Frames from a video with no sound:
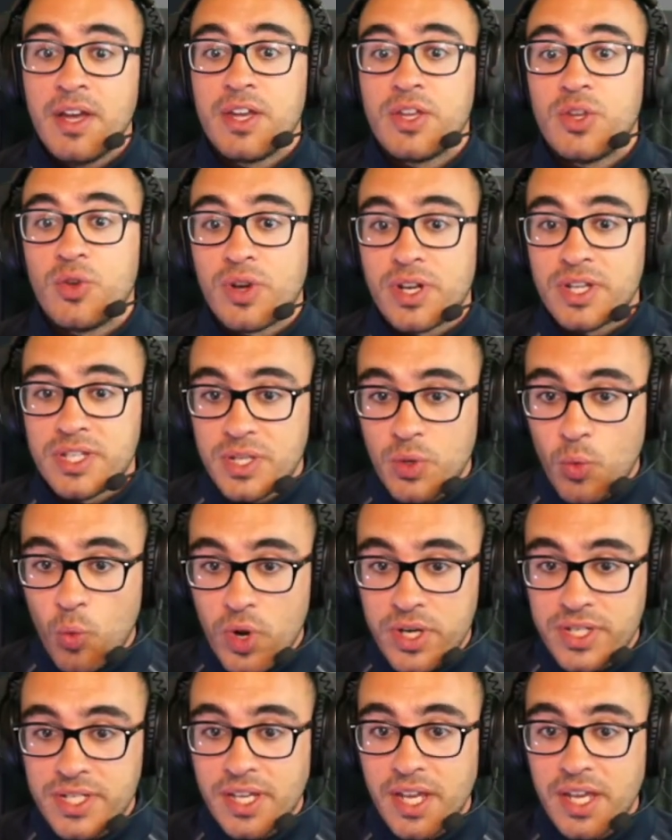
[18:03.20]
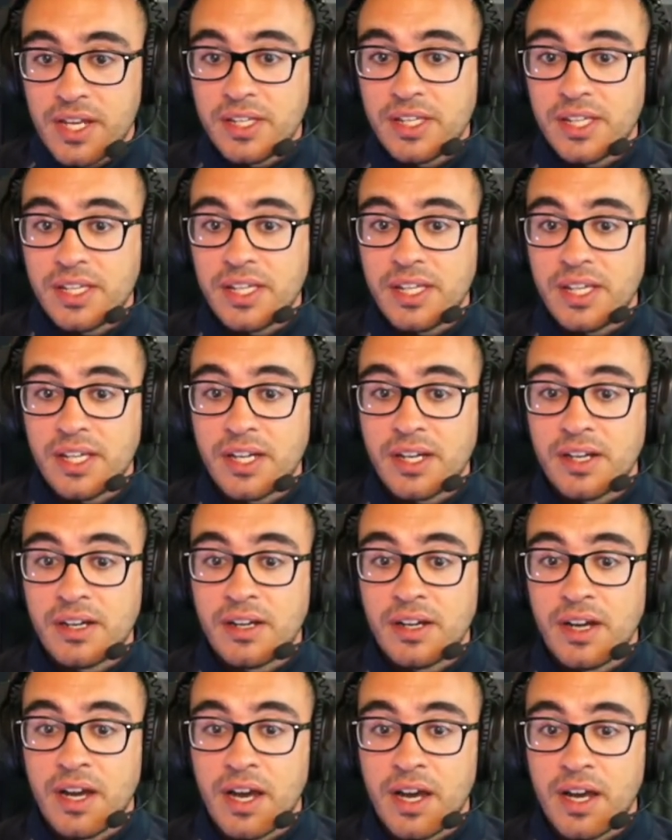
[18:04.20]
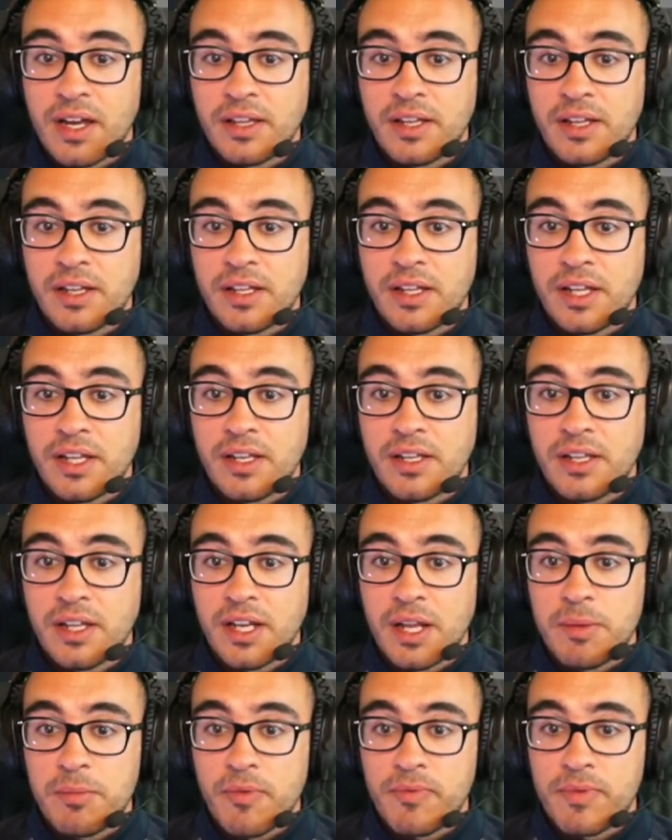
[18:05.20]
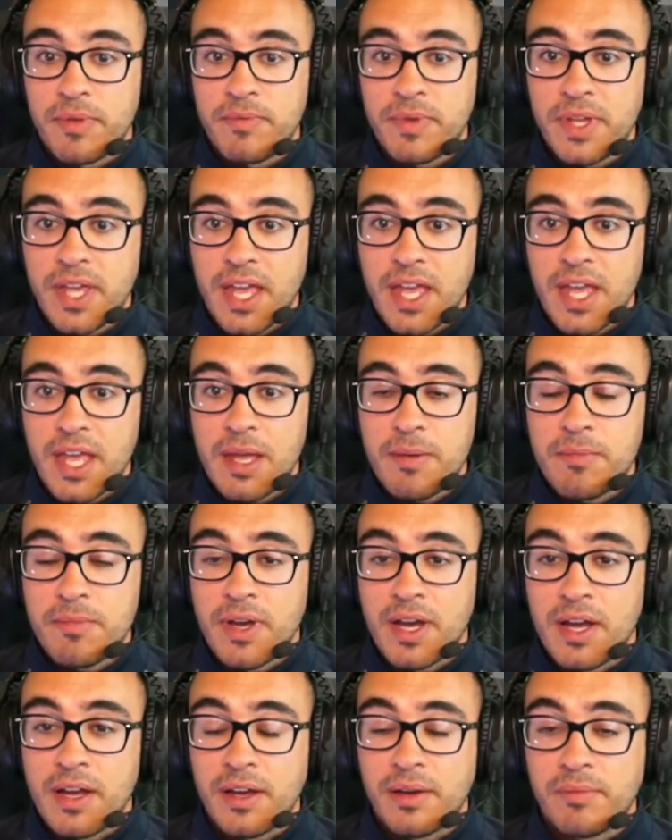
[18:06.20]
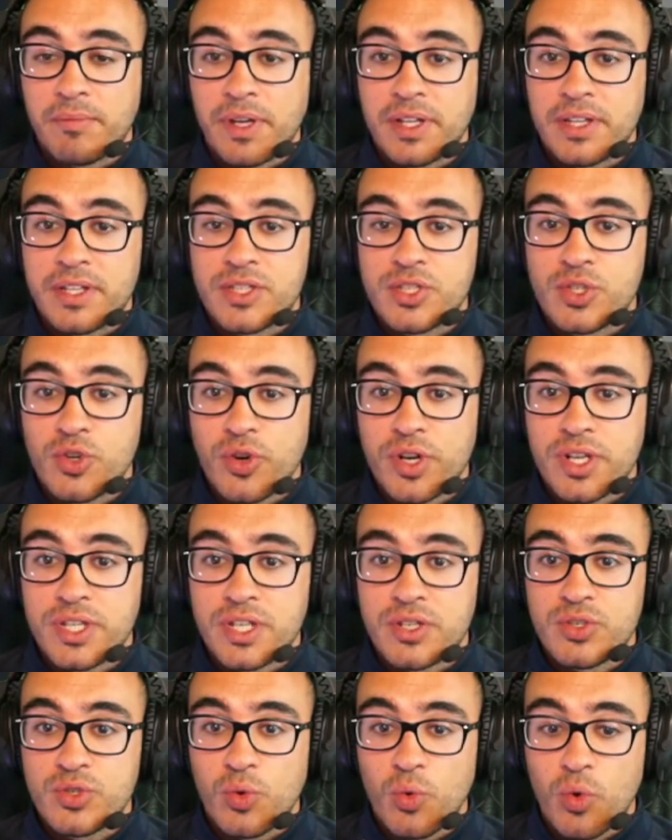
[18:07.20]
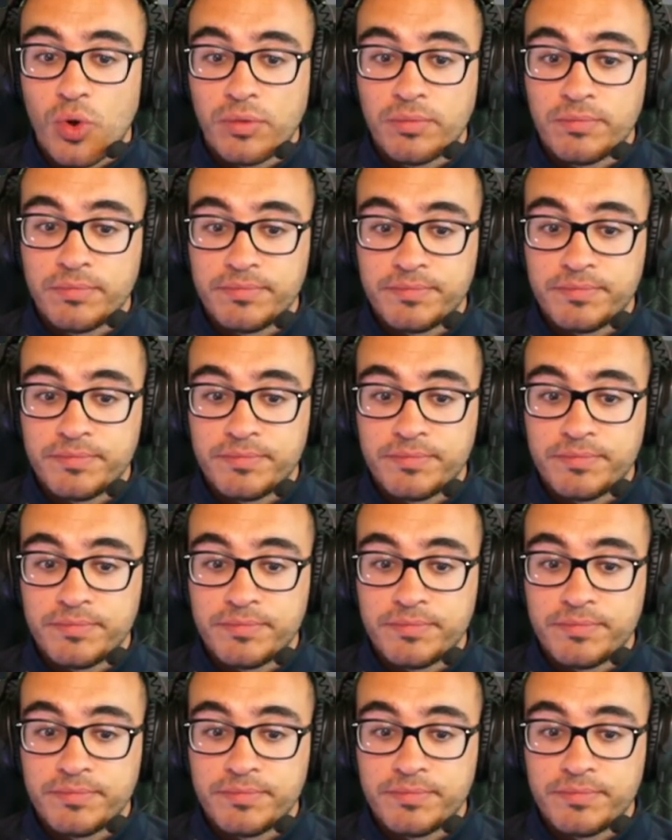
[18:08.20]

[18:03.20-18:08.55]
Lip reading: You can see once again here the name of the VM and the storage and so on.